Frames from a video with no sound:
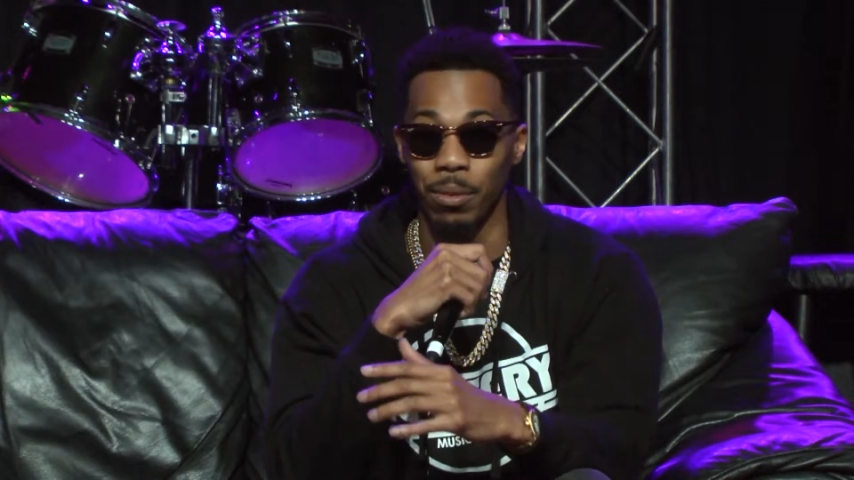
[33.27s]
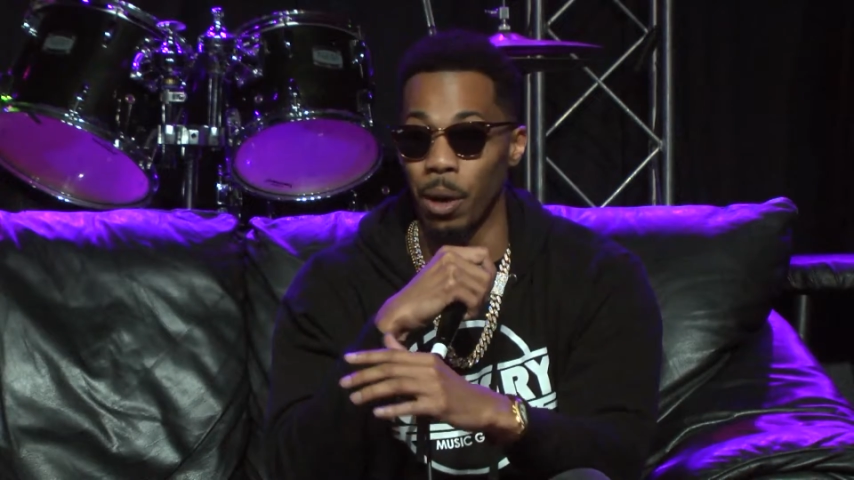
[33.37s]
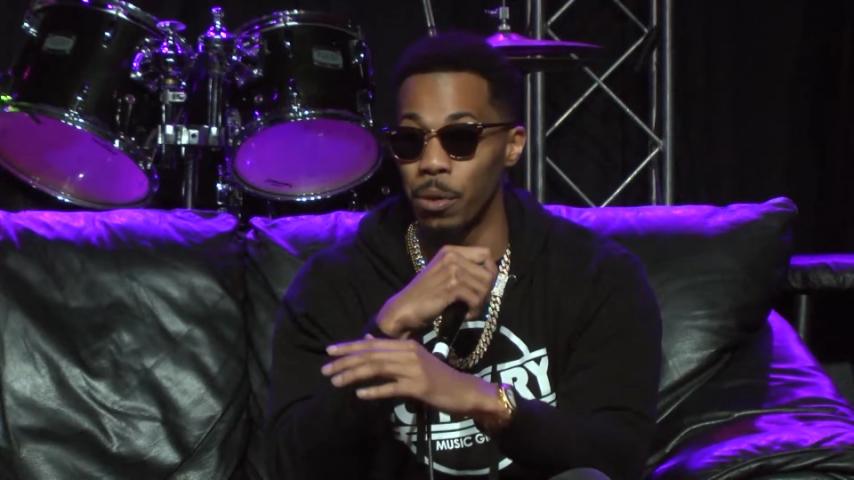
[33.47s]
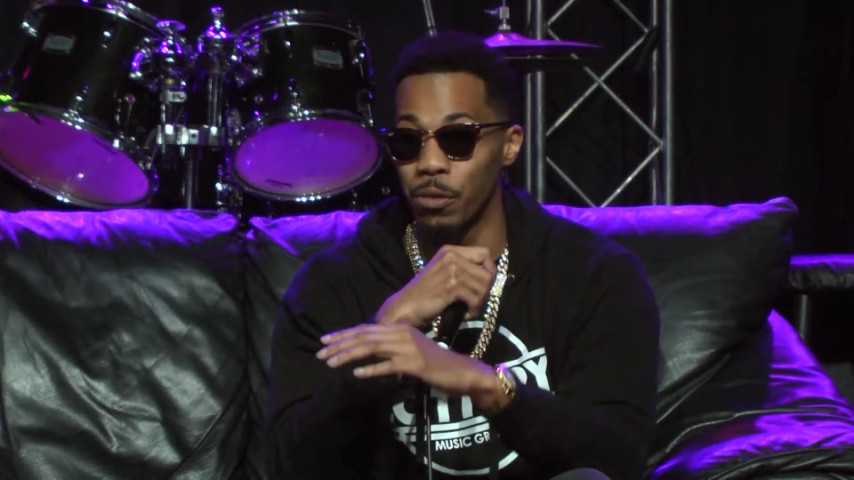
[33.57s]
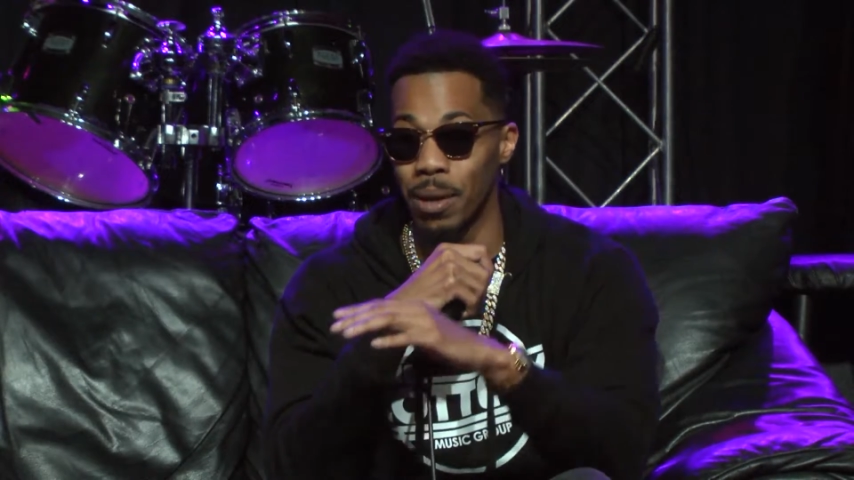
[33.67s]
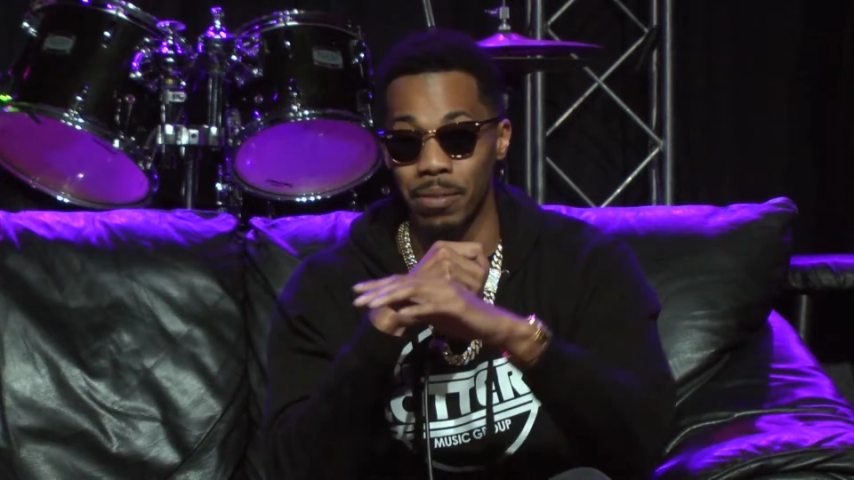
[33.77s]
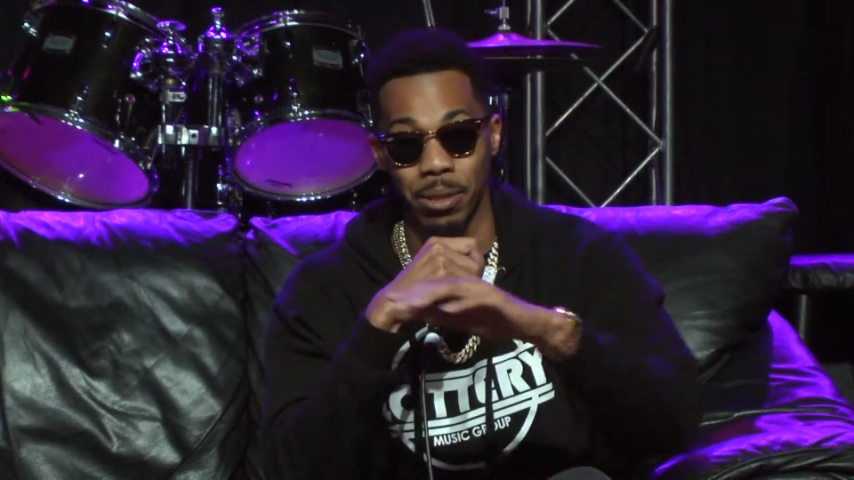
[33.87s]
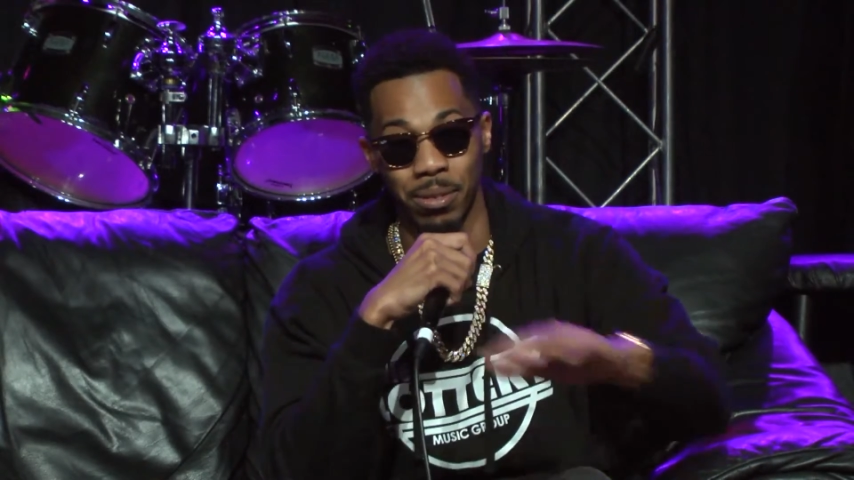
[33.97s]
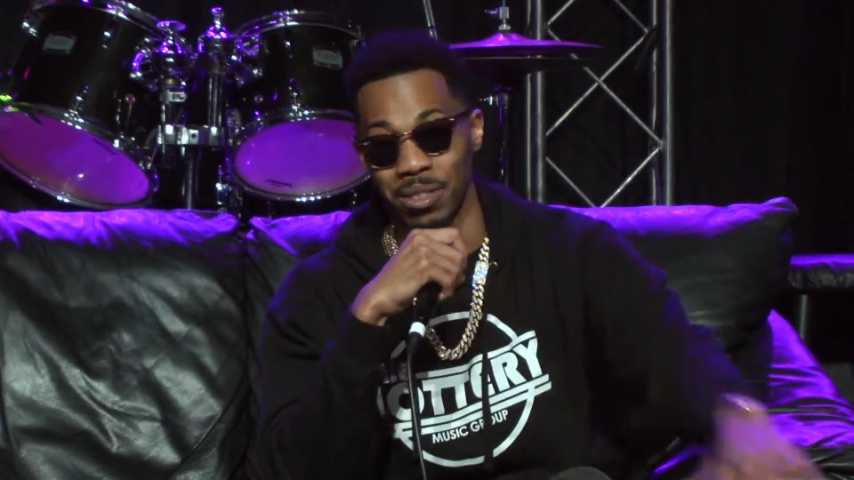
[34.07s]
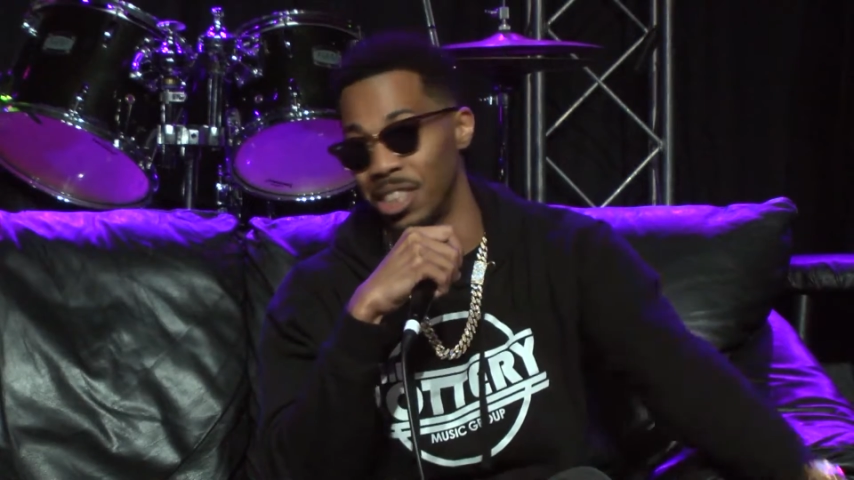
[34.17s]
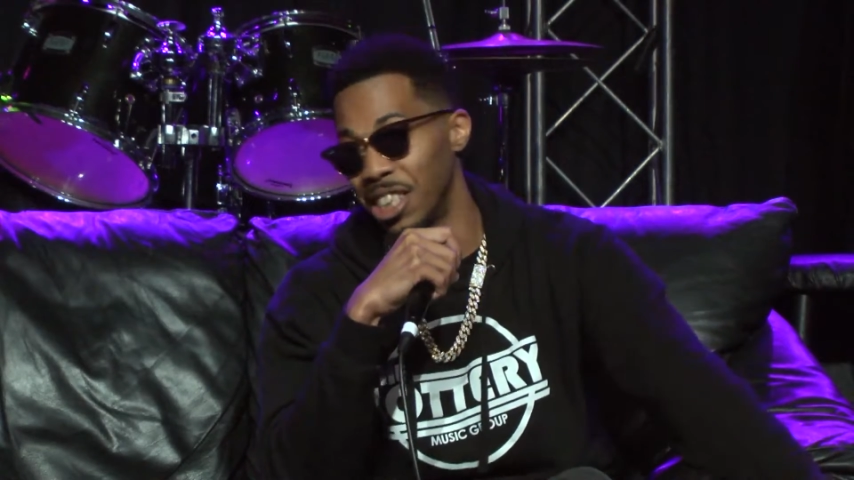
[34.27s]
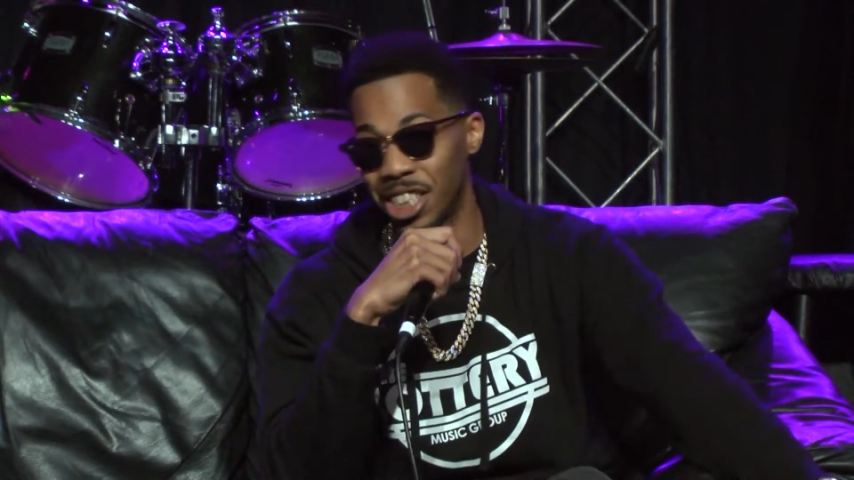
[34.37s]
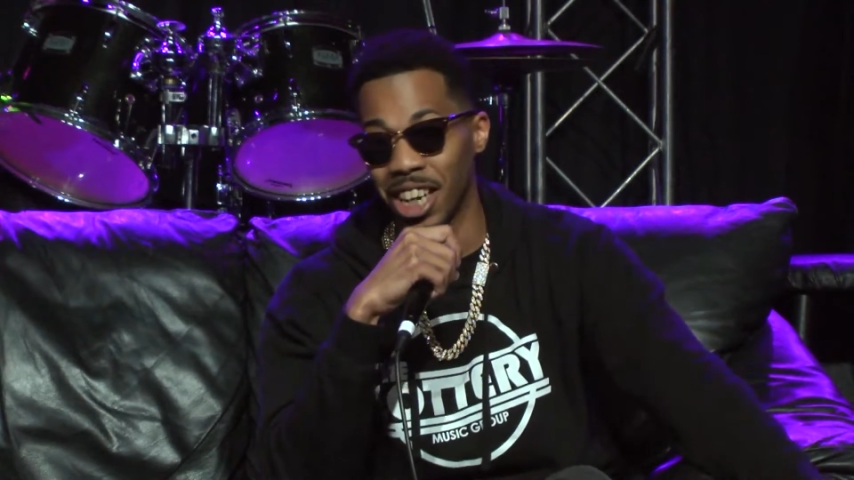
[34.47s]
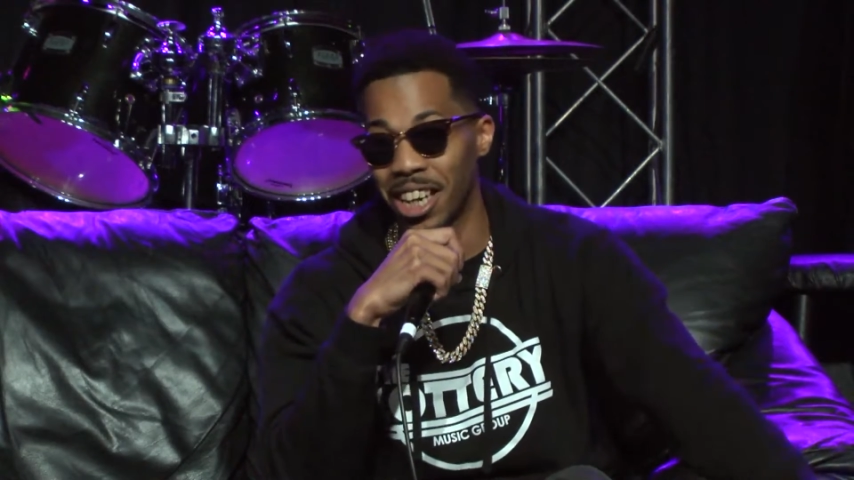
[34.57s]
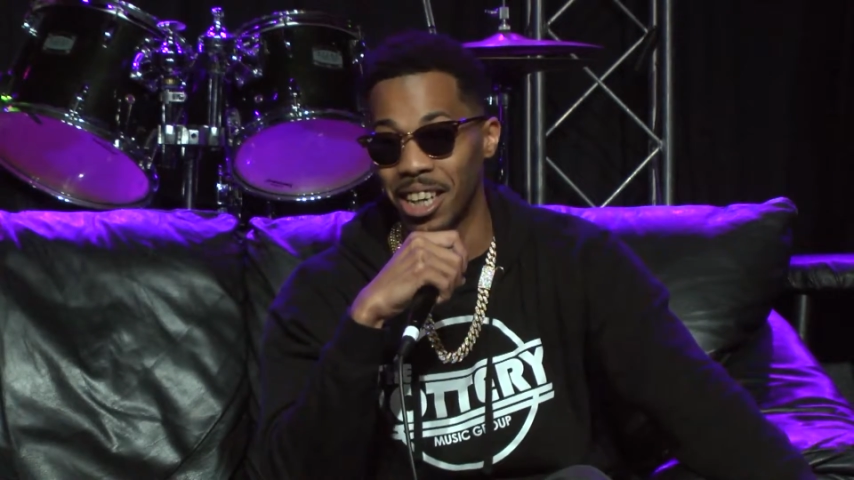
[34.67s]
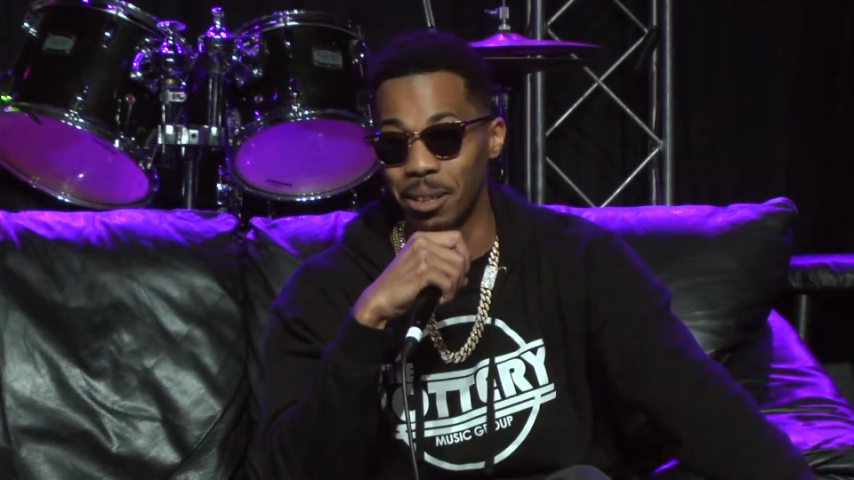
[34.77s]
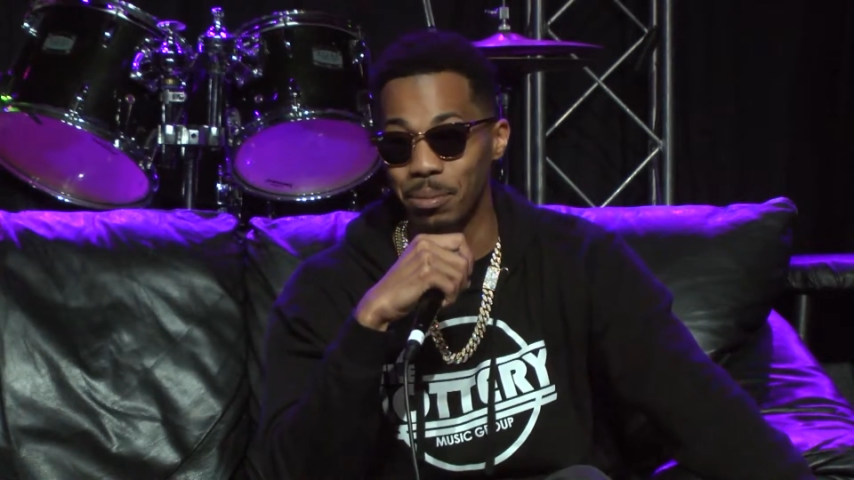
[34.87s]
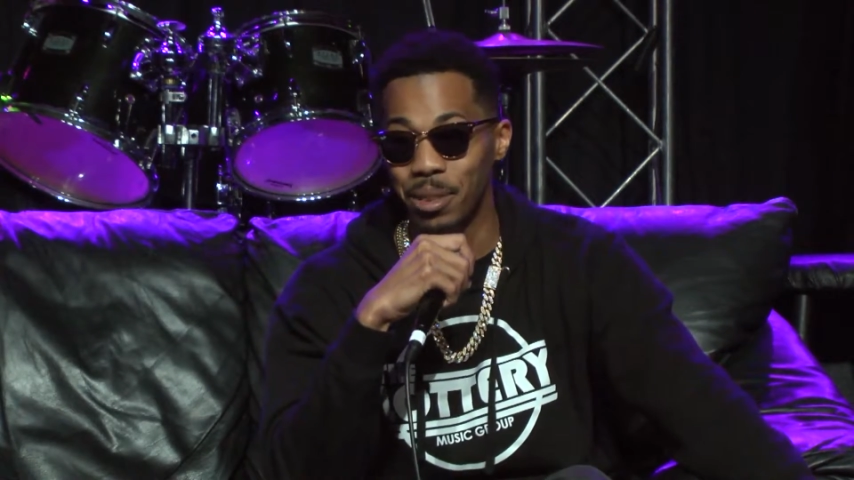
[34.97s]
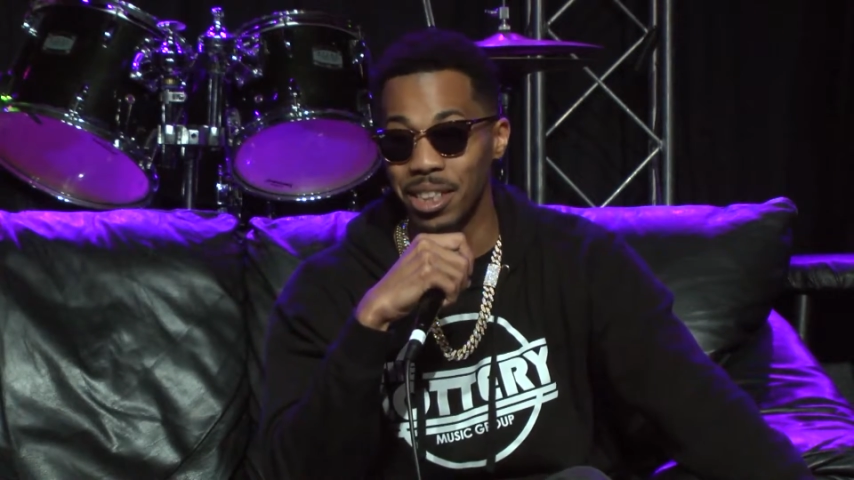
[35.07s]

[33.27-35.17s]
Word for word: I went from having a good job